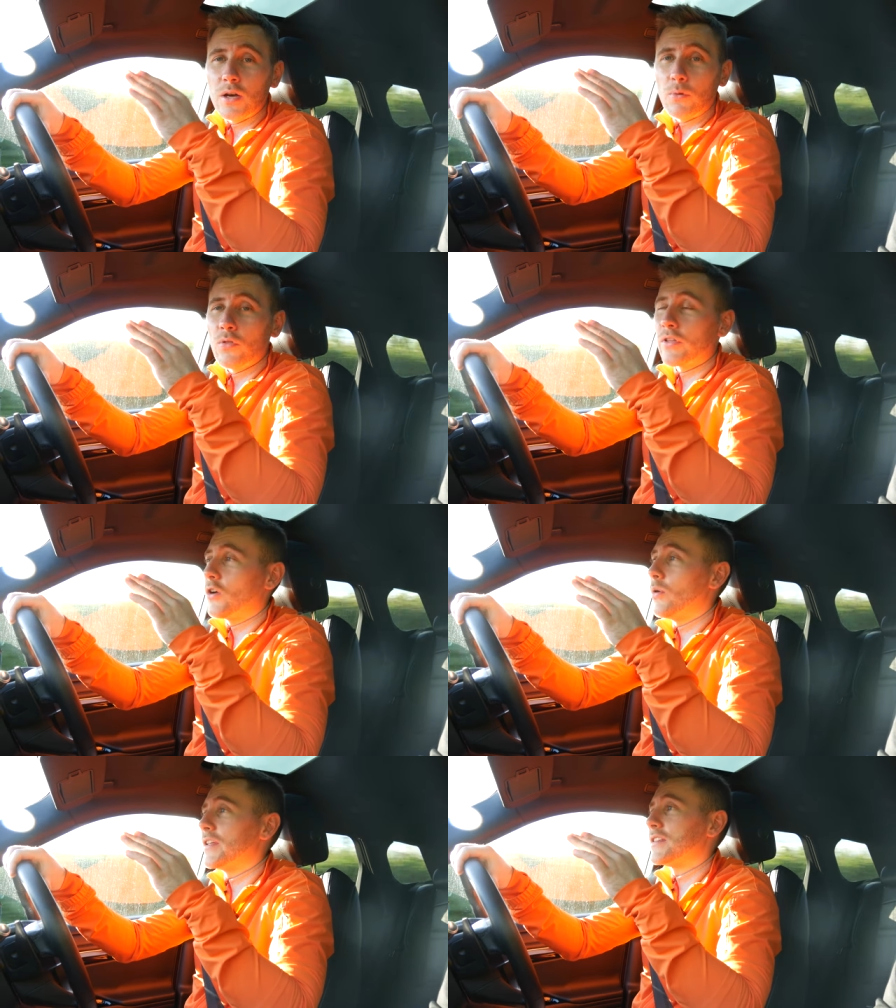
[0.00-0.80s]
up on the
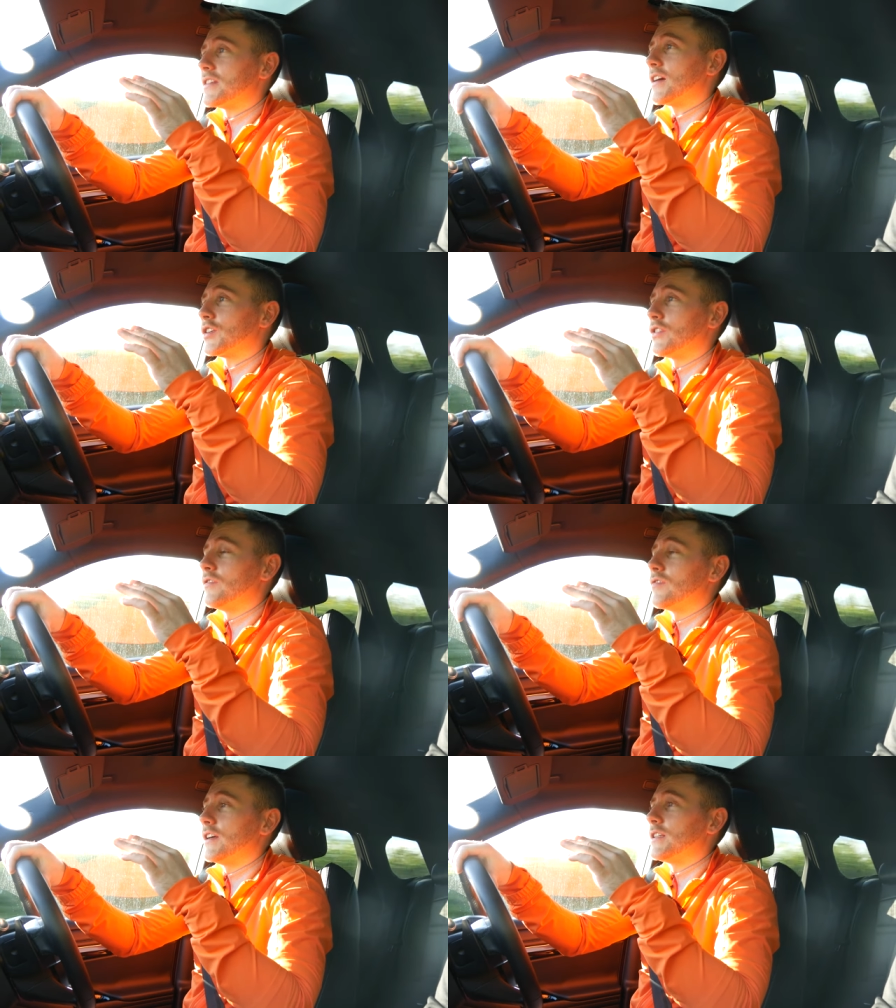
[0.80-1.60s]
comment section on
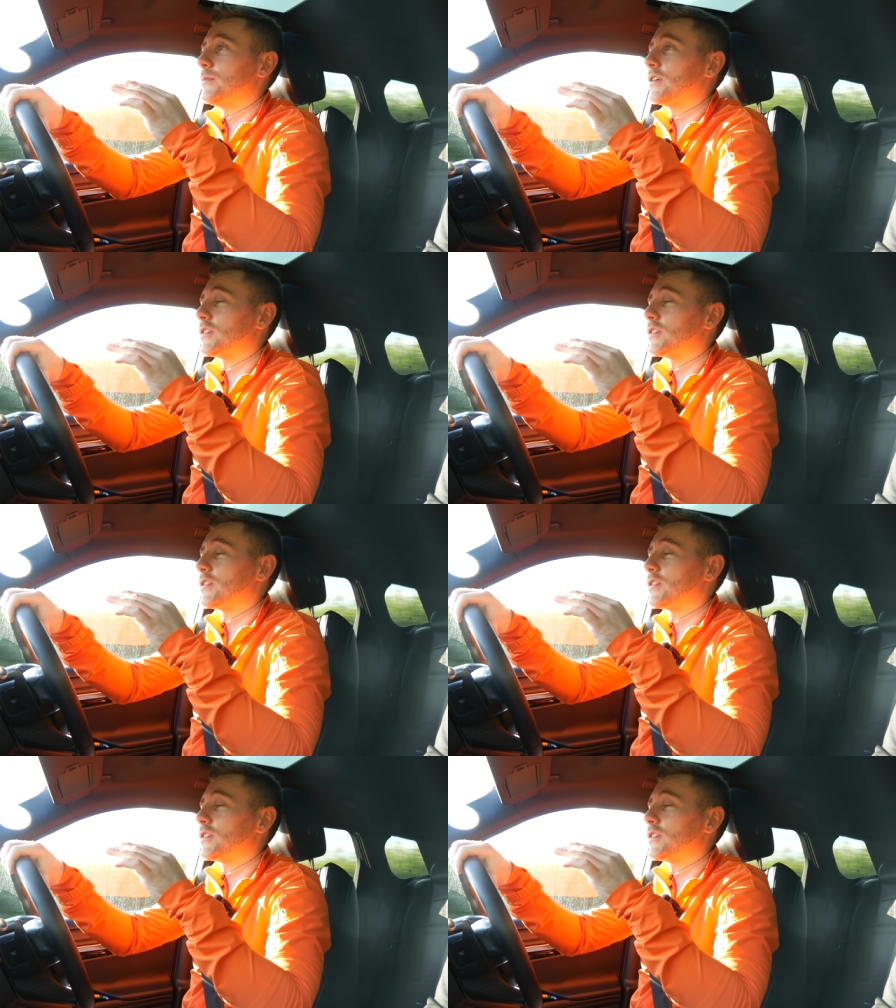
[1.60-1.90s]
Facebook.